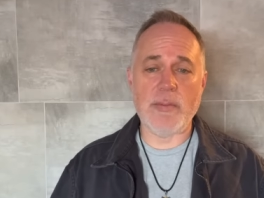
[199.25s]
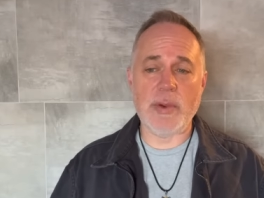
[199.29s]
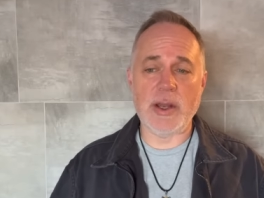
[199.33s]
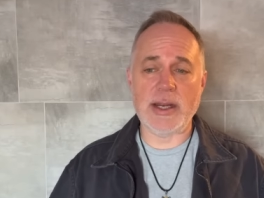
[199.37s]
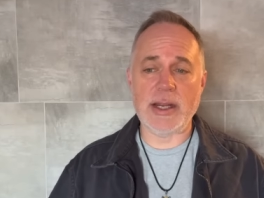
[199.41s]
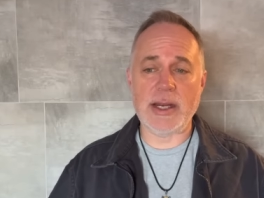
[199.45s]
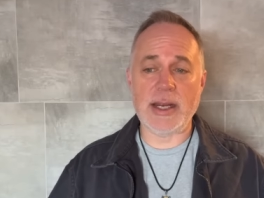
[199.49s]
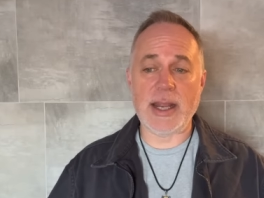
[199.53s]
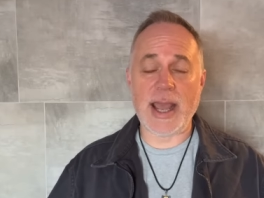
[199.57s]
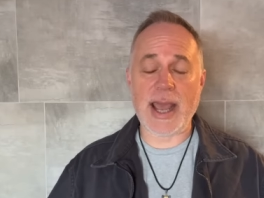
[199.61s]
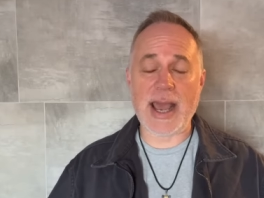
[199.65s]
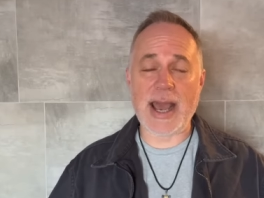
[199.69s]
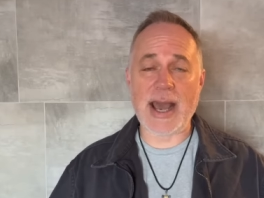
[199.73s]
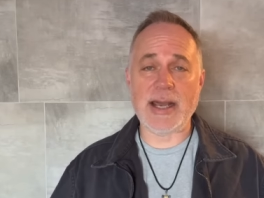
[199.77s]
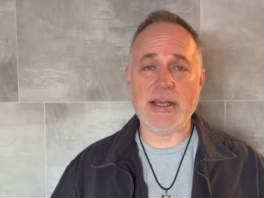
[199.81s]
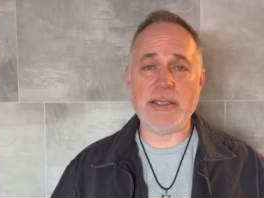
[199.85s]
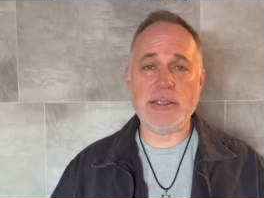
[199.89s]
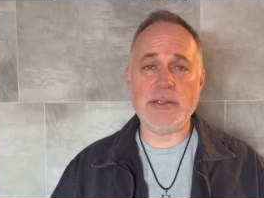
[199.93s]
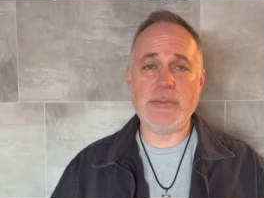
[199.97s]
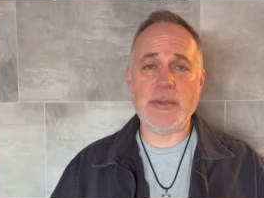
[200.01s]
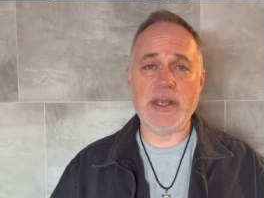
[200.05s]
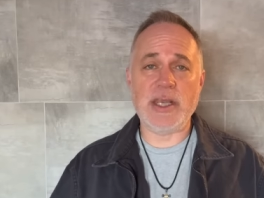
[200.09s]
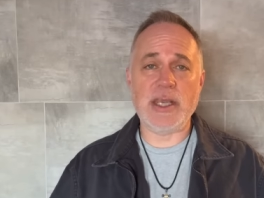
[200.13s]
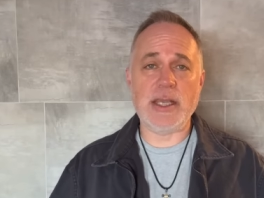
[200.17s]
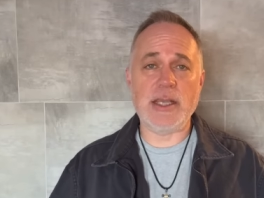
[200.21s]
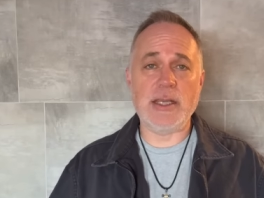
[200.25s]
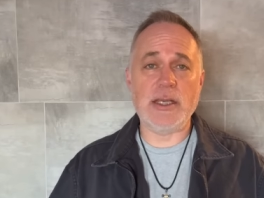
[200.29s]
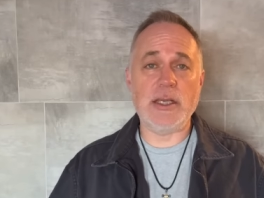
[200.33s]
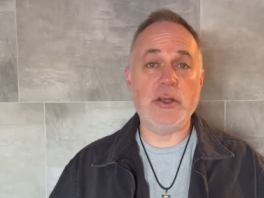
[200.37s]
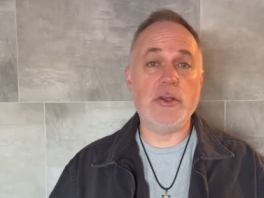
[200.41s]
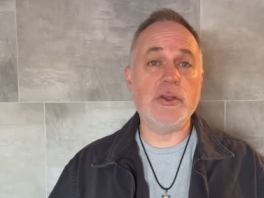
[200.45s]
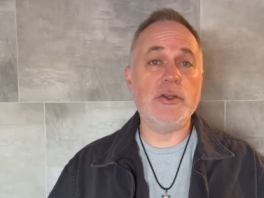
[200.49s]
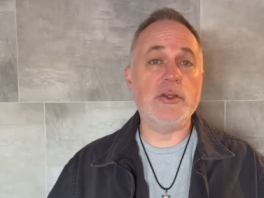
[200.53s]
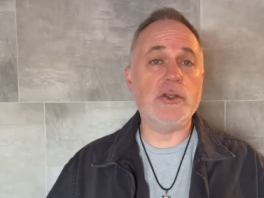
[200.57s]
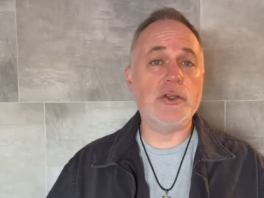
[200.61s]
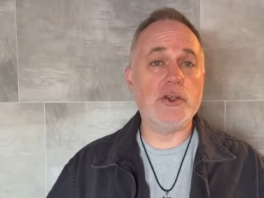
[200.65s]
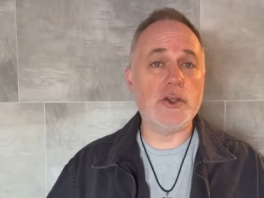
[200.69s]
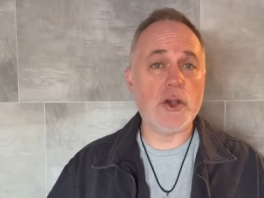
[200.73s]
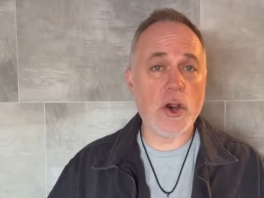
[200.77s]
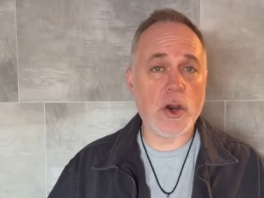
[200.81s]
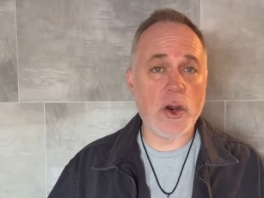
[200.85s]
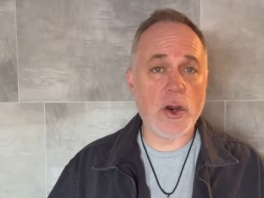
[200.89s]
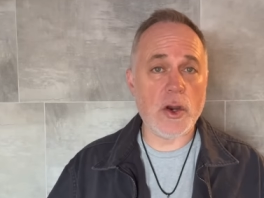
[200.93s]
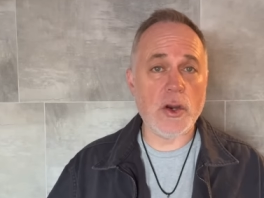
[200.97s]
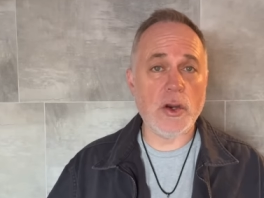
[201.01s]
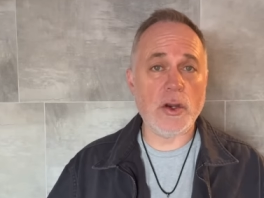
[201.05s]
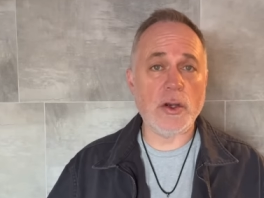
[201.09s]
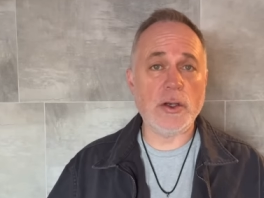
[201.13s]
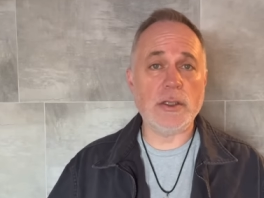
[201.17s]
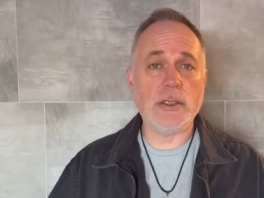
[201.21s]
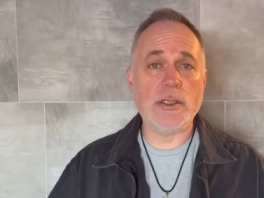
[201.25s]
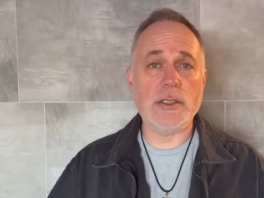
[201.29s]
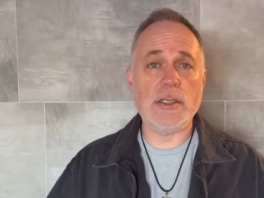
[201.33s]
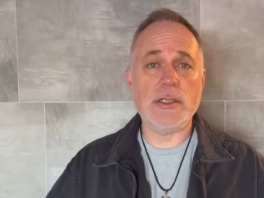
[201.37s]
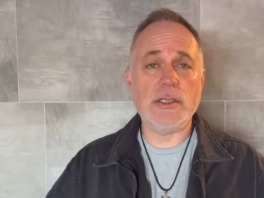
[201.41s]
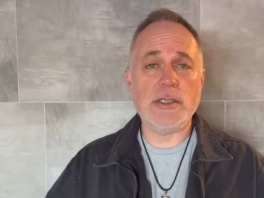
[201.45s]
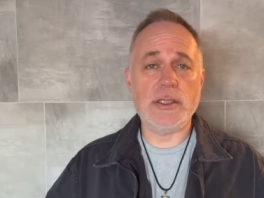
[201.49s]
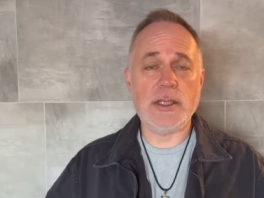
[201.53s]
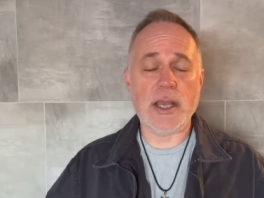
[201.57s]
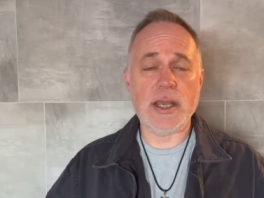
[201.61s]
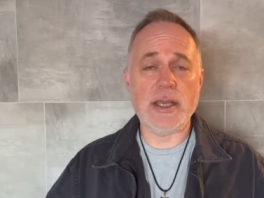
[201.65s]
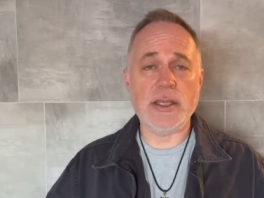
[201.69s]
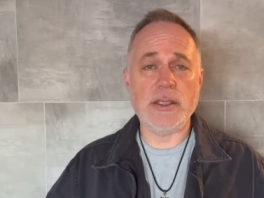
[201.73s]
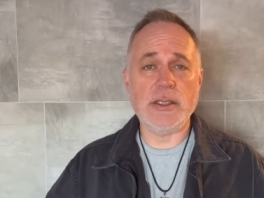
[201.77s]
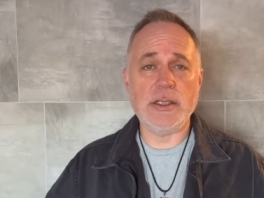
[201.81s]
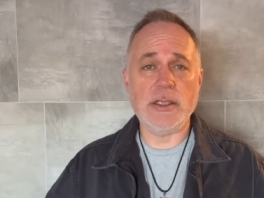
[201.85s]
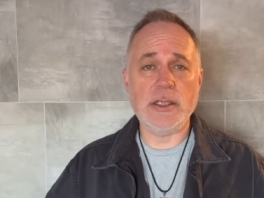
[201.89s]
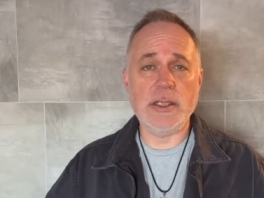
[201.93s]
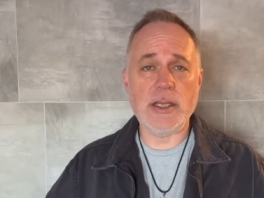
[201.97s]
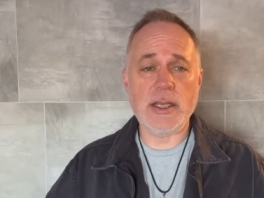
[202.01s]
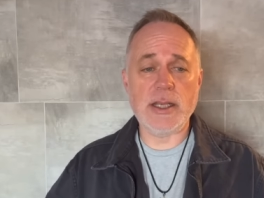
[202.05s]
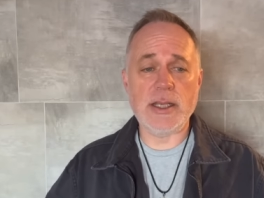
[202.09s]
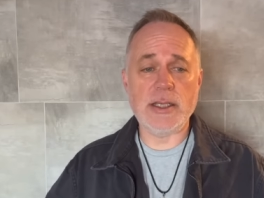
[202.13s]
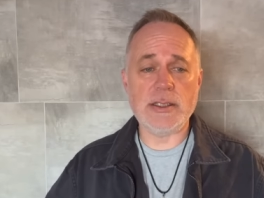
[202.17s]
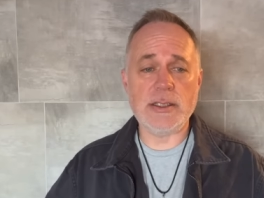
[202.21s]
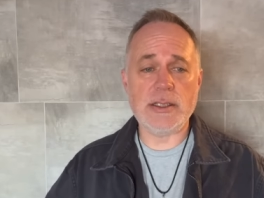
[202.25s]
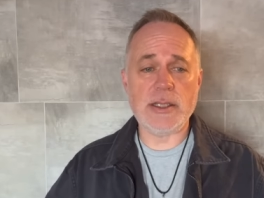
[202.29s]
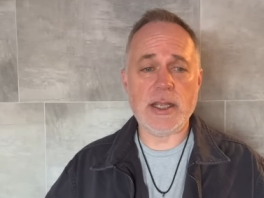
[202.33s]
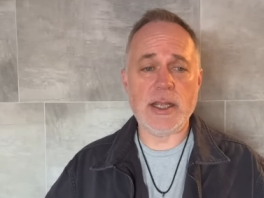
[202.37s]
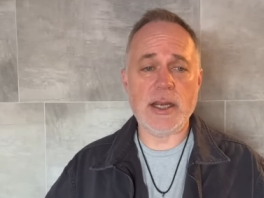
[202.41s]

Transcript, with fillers: but it has me concerned to say the least.